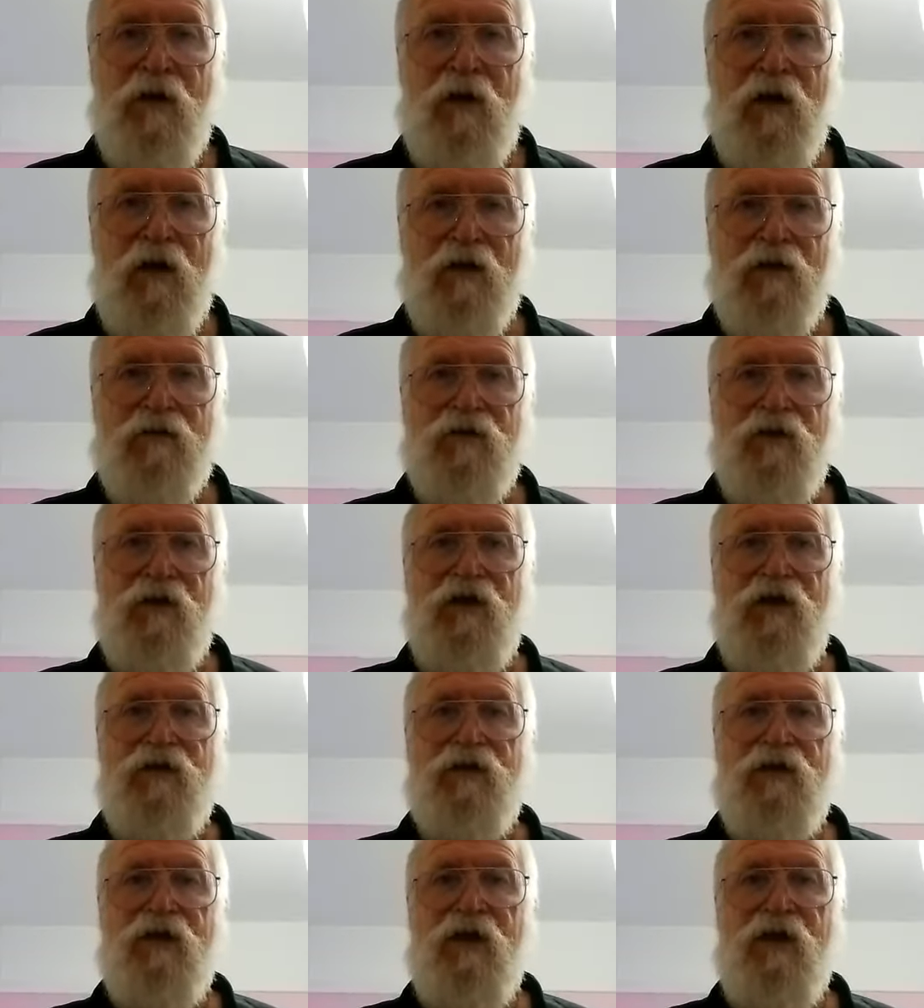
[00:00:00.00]

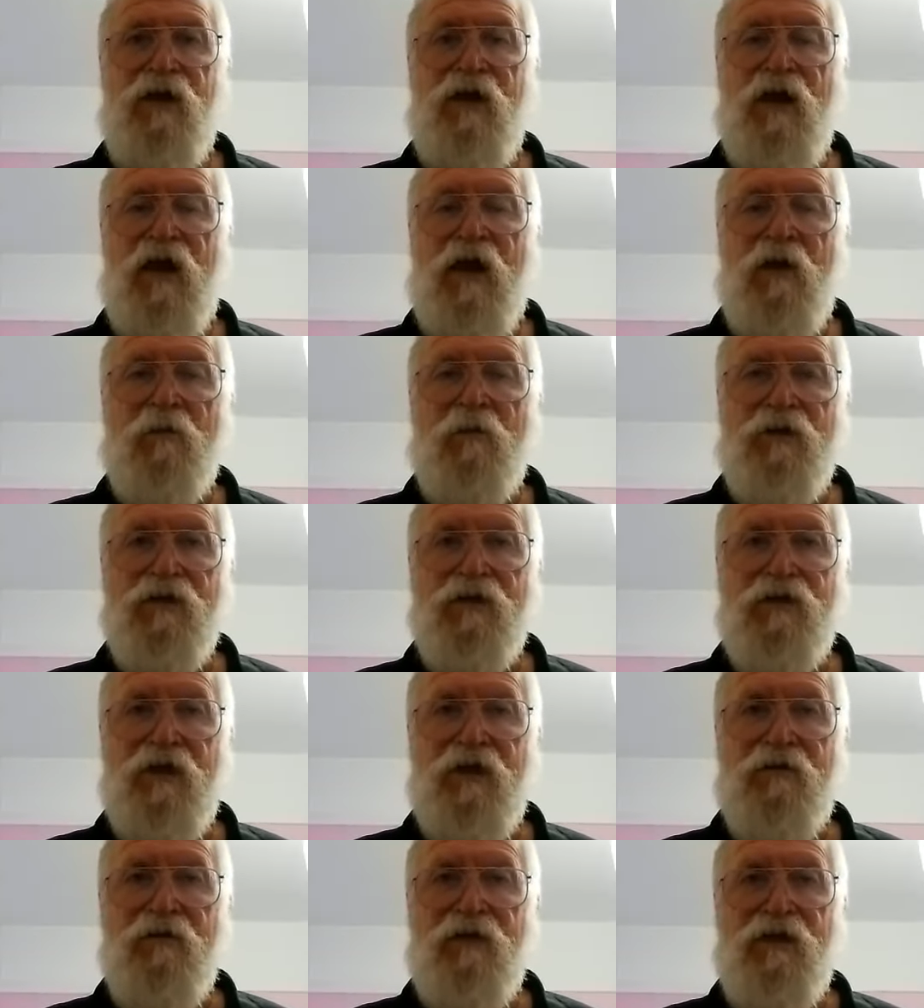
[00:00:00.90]
SoliSC April the
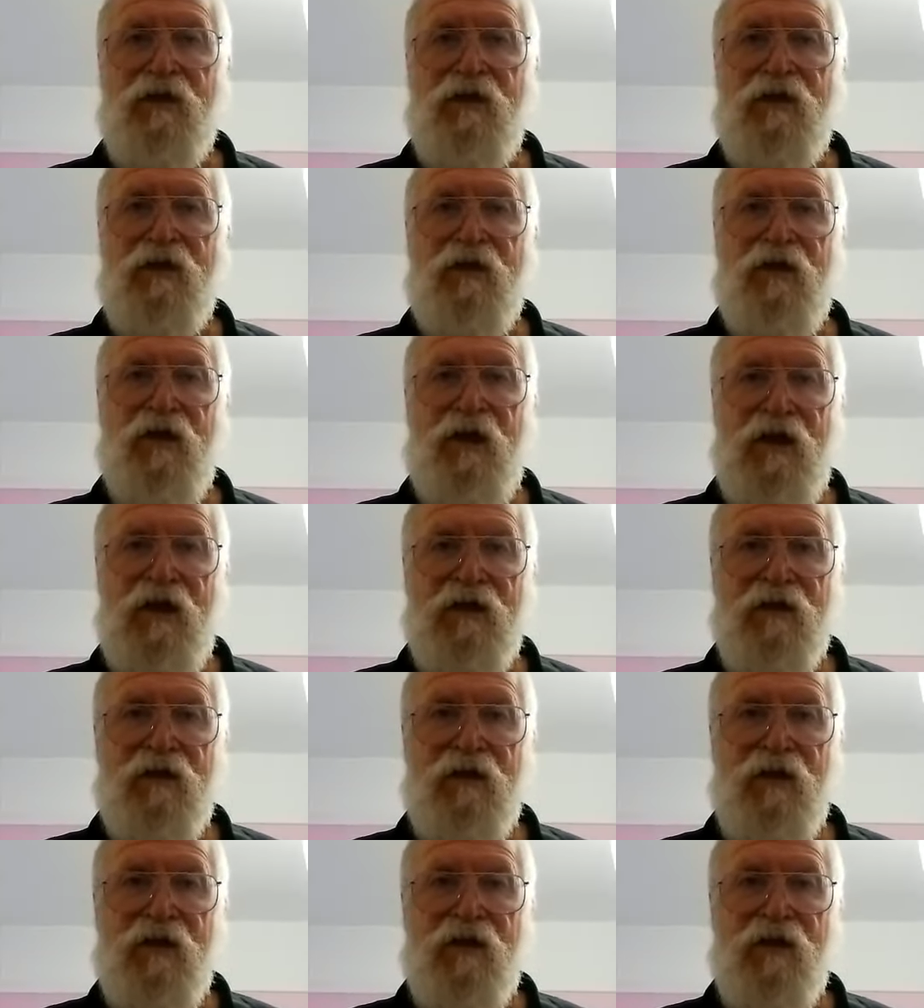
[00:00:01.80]
17th and
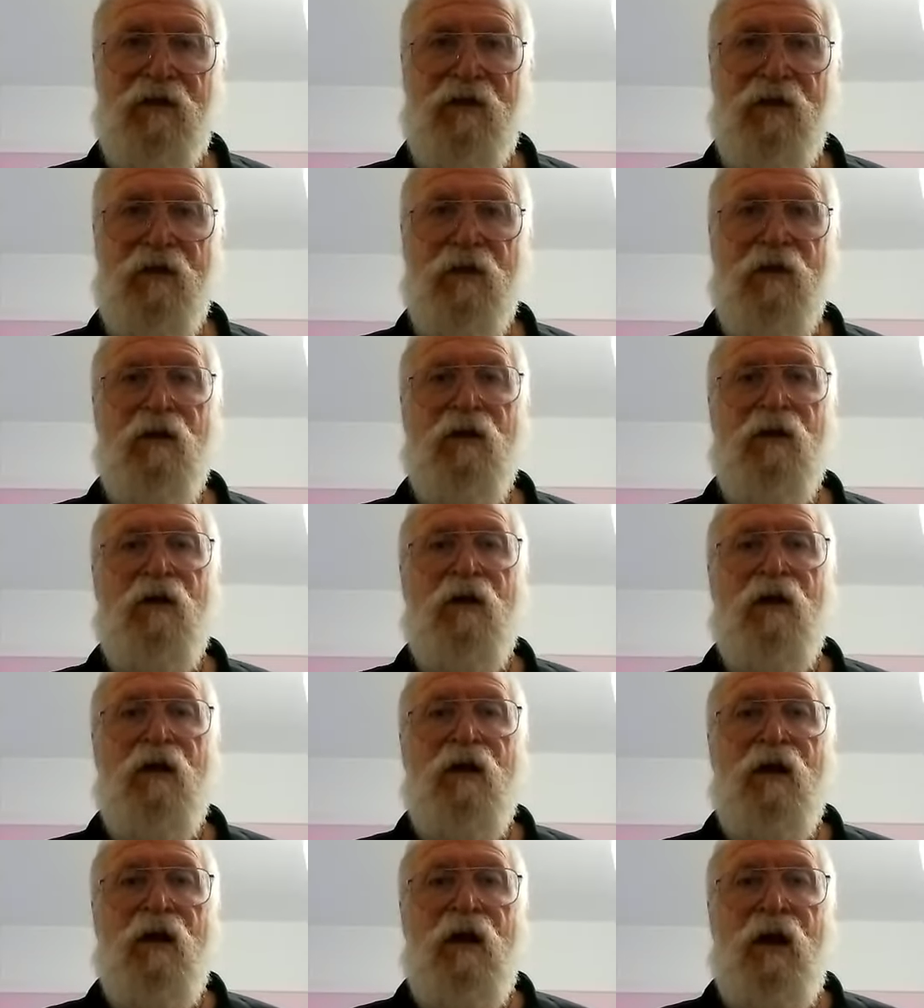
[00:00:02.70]
18th,
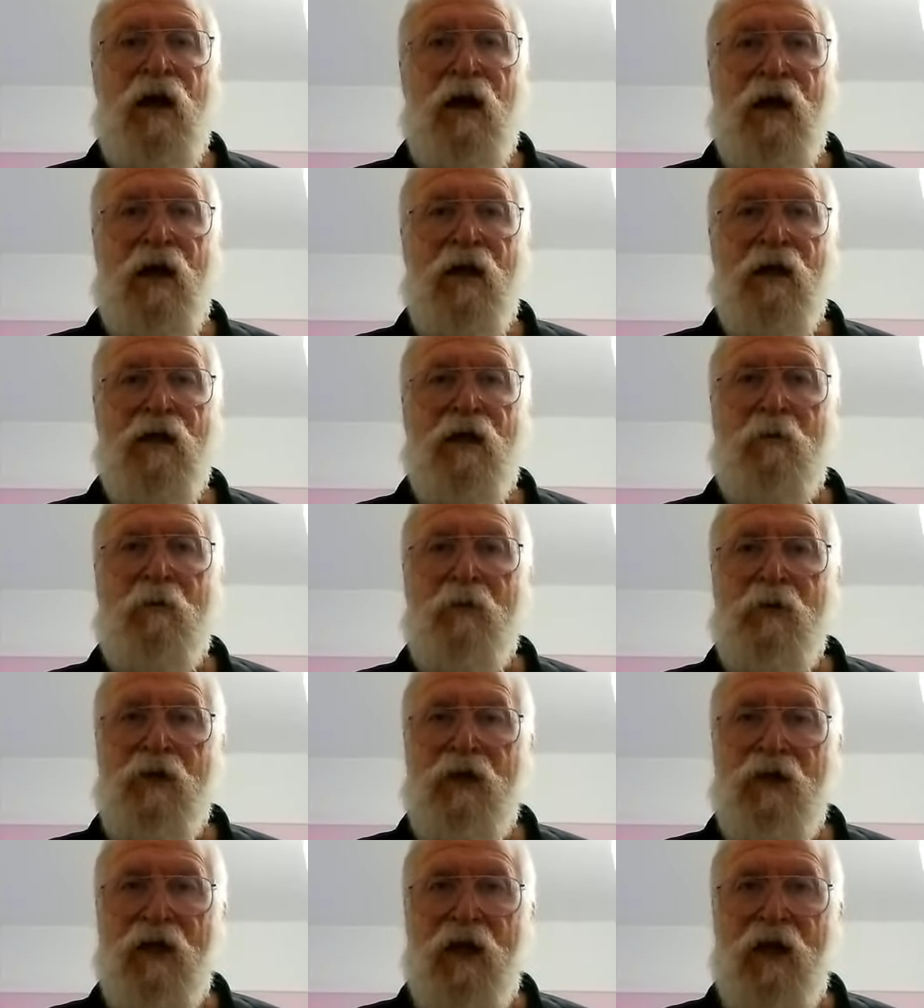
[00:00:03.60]
and I'll be